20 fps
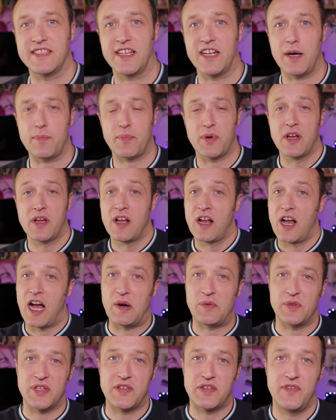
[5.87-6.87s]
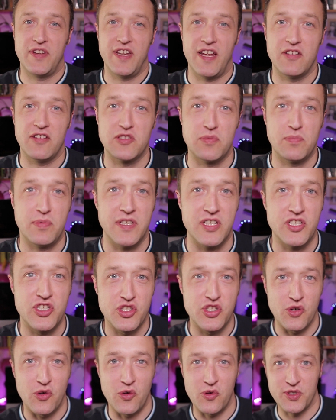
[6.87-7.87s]
set up. I want this video to be
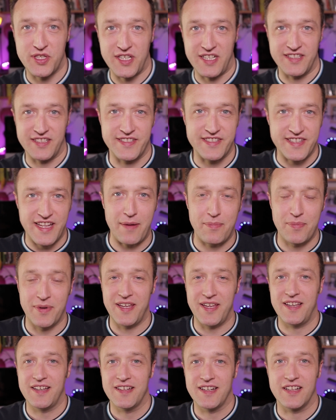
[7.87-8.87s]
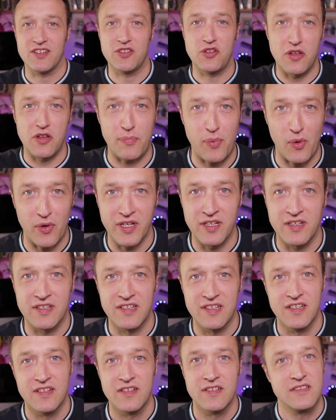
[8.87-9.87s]
short and snappy and to the point,
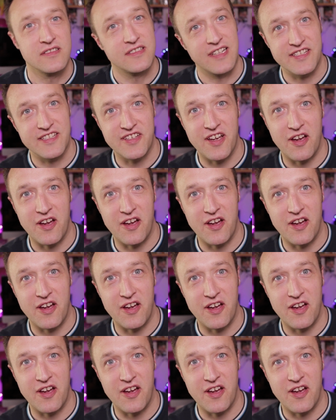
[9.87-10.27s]
so let's